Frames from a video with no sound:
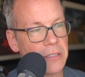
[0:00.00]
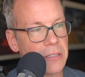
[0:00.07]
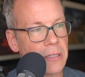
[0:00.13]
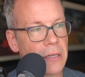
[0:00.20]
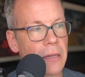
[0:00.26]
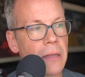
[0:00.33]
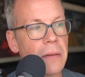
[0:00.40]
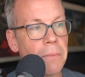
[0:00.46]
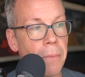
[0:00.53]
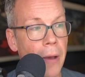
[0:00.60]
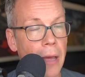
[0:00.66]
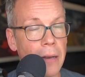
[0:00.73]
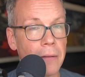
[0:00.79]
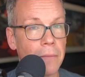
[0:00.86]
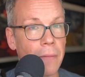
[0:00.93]
isn't.
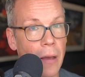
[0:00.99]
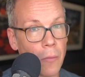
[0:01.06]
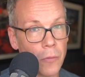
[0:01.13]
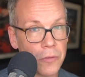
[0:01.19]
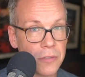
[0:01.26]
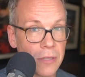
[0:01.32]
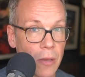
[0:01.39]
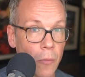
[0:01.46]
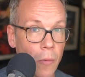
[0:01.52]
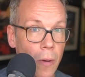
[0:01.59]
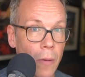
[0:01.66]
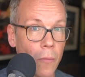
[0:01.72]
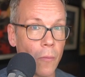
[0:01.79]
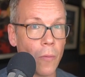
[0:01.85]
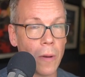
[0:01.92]
But I will say
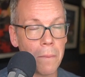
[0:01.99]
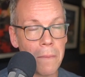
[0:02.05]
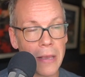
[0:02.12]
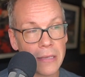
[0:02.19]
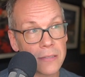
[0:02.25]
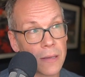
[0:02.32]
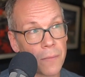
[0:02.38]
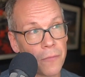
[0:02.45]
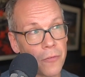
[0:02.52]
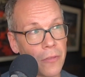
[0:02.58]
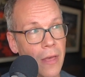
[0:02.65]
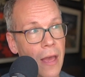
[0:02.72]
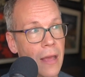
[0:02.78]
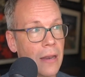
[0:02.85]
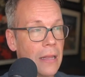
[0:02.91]
what what makes up for
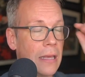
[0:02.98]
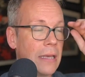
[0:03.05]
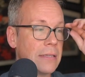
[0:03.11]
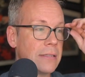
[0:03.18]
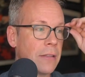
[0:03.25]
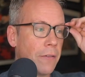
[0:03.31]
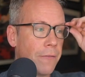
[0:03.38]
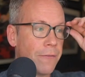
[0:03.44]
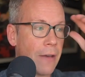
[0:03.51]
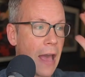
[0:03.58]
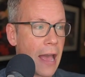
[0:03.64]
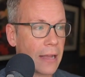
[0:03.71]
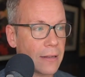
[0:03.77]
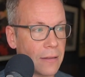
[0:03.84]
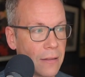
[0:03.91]
that is the
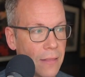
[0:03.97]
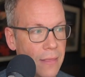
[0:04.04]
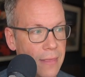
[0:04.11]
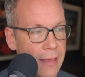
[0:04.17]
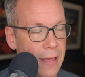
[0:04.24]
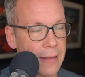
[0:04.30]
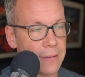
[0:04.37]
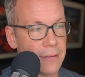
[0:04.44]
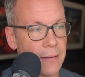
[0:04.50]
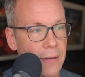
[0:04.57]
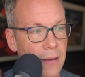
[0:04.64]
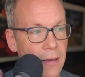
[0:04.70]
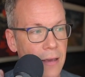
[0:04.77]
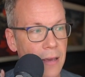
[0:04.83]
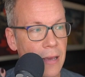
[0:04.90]
fact that
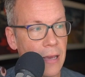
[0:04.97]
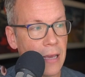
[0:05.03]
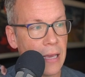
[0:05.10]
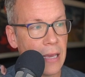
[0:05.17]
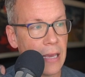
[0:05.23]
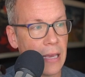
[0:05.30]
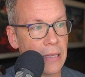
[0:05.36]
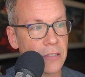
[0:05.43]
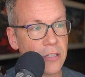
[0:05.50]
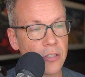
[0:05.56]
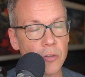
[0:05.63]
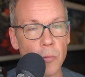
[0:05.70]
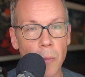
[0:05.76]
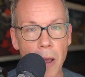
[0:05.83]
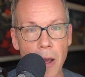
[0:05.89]
it's
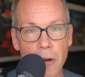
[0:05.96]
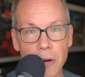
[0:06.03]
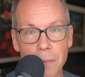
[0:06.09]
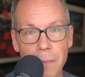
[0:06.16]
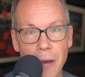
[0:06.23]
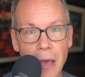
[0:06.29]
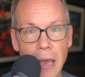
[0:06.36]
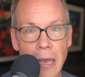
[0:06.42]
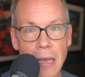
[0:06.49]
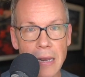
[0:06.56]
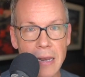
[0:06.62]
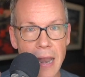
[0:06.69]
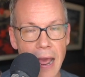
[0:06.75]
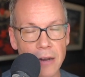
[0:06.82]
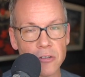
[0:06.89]
surrounded by
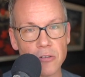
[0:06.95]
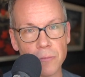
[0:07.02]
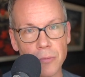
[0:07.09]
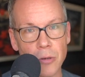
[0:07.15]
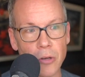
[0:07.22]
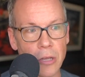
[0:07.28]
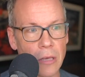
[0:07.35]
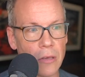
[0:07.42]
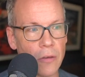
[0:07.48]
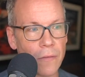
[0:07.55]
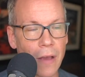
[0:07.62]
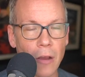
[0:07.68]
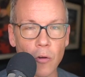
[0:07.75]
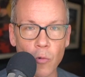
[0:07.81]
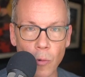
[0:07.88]
natural beauty. You've
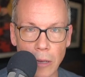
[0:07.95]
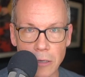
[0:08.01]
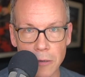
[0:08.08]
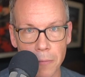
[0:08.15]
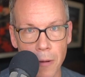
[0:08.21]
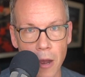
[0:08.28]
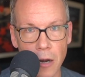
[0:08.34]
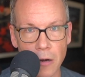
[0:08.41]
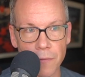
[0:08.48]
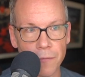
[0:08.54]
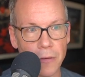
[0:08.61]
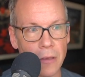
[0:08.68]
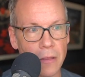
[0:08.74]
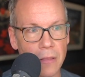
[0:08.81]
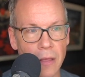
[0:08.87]
got great
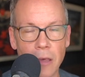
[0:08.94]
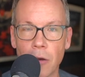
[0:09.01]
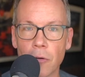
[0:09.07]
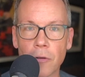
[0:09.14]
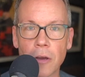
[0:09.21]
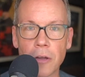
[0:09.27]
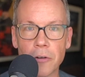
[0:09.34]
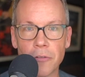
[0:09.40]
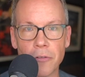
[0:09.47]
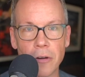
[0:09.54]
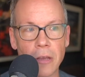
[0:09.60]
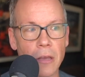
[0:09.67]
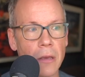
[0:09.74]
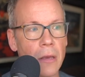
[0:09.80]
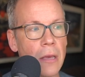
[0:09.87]
topography, the hill
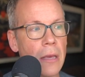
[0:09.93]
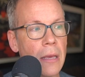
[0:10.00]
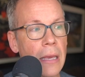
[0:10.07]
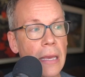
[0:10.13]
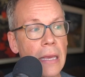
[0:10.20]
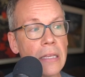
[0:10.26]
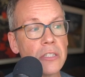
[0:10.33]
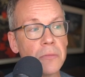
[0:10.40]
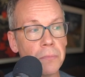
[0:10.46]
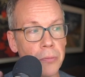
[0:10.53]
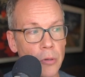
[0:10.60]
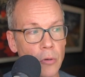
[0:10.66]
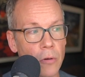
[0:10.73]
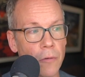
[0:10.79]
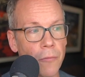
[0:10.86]
country. It's
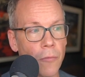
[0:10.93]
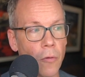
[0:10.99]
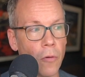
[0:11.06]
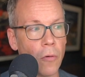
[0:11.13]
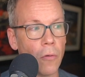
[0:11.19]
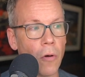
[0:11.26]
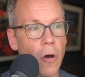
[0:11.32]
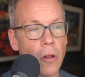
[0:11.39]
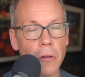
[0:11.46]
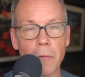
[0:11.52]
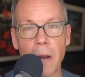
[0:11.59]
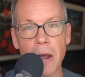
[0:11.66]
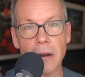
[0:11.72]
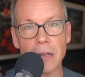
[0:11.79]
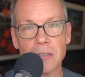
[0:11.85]
beautiful all
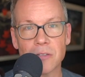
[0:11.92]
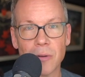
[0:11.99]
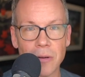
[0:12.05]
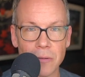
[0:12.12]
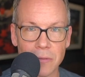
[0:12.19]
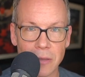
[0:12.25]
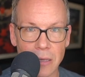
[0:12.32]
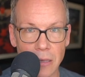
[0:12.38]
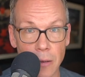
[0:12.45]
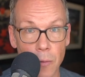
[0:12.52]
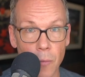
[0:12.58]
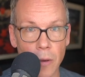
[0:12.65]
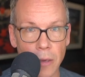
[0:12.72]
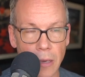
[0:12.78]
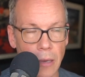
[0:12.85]
around it, so I don't think
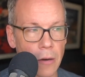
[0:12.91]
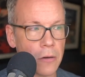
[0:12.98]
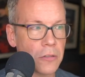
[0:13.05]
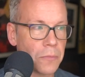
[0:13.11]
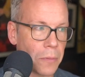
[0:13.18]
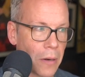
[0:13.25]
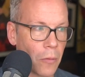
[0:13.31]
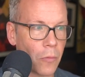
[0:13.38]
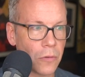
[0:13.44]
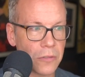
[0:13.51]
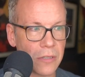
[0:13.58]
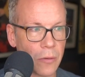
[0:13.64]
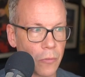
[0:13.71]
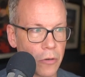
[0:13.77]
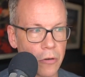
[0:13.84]
anyone cares. But I will
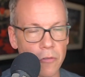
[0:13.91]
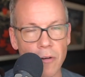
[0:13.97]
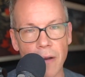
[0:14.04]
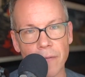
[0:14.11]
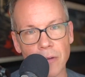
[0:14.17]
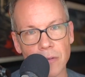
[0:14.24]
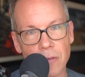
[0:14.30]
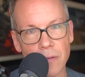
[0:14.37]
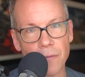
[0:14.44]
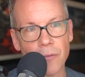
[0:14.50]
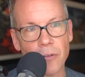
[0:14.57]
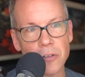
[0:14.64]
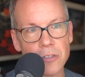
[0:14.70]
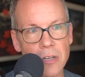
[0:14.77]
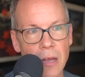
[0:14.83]
say, when you're driving through the
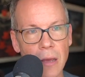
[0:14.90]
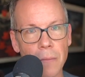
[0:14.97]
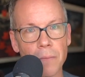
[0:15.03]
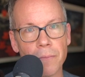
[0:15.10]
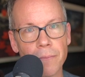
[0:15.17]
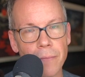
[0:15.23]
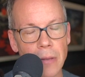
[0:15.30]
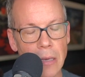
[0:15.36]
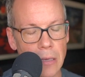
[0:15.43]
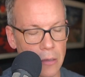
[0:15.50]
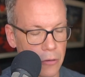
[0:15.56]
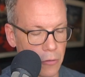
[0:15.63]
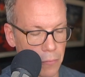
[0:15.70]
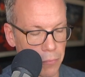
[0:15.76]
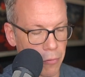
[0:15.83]
first time,
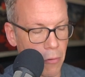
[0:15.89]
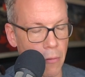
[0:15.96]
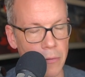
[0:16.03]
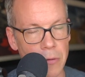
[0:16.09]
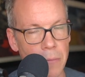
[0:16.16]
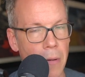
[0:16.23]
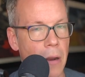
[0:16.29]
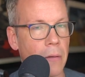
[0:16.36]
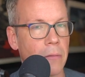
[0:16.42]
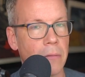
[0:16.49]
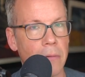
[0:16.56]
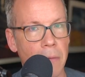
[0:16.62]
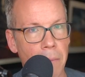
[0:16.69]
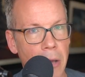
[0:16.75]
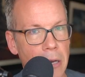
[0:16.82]
you you might
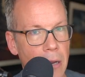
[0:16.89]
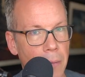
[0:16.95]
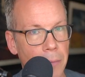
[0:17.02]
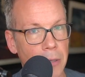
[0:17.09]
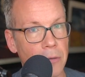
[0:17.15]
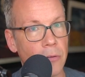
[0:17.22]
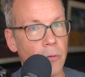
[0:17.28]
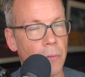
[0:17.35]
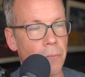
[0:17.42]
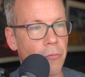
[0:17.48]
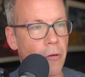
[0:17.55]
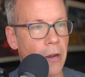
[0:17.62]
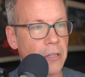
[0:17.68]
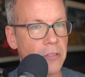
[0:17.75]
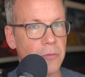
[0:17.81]
might not be too
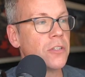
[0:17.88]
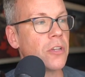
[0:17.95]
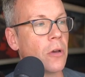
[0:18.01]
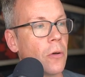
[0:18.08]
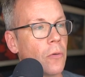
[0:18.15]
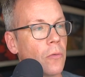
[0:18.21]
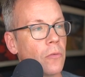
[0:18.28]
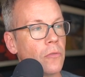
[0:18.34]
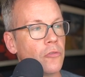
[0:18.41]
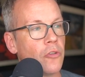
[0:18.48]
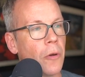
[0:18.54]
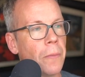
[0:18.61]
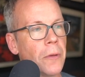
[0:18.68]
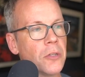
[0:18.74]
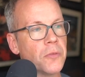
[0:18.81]
impressed. So
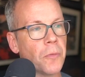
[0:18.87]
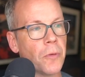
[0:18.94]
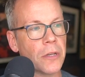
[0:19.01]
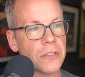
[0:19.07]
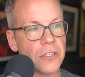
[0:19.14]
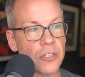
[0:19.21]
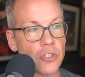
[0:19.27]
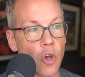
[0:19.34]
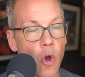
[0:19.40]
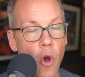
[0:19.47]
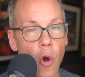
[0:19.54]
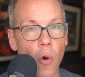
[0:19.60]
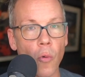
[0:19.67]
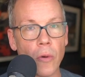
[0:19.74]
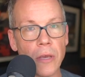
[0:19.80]
Dripping Springs is
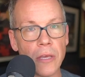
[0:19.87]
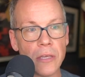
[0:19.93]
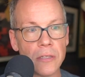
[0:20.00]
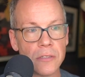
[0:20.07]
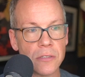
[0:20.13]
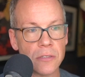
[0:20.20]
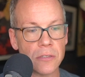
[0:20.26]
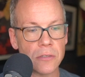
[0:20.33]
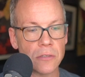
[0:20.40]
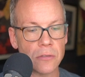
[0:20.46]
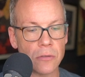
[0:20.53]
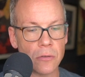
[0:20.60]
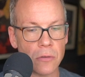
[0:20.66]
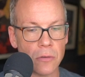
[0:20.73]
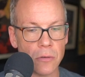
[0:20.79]
always,
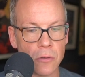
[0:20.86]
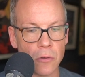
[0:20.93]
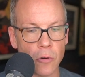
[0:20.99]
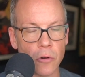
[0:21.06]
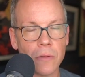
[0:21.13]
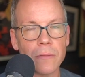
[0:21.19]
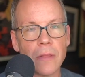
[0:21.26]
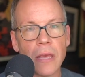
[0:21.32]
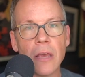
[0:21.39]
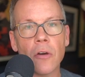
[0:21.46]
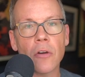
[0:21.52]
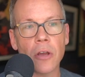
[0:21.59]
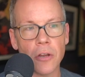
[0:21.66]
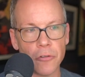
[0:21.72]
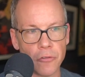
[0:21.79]
or the
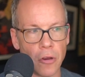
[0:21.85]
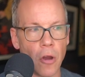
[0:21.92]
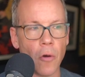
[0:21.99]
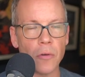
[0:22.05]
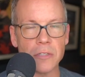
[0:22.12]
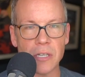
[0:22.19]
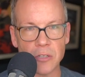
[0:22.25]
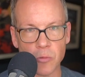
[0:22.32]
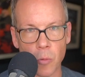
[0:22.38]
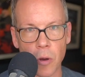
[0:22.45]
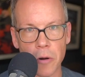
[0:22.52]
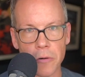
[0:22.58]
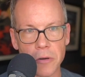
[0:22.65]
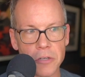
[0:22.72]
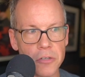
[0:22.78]
hill country always has
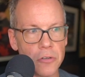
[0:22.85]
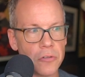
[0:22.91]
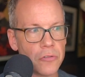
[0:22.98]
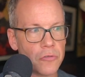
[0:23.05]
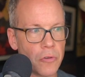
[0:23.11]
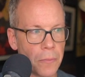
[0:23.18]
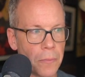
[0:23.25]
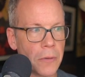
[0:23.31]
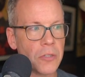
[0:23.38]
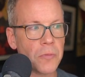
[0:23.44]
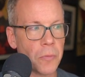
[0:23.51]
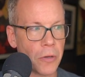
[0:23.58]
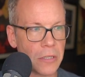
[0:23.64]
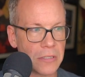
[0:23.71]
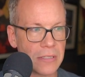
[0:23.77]
water issues. Dripping
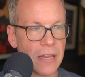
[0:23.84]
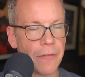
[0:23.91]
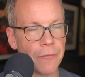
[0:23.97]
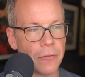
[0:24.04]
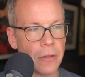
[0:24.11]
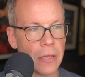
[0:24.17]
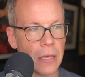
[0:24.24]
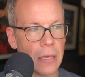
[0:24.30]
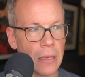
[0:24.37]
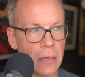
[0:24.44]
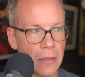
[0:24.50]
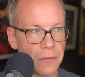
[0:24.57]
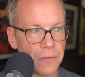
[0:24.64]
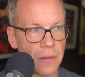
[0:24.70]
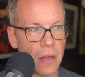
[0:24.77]
Springs definitely
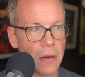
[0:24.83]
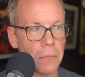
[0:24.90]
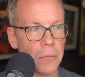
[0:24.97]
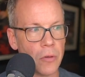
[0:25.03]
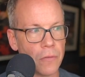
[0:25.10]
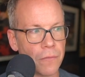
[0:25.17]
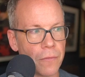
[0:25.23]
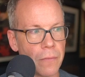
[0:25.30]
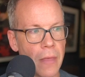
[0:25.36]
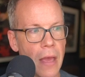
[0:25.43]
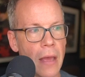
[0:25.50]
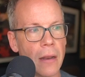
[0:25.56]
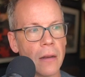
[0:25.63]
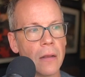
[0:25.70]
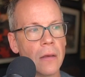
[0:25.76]
is not immune from
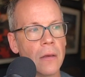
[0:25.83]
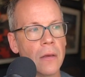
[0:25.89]
that.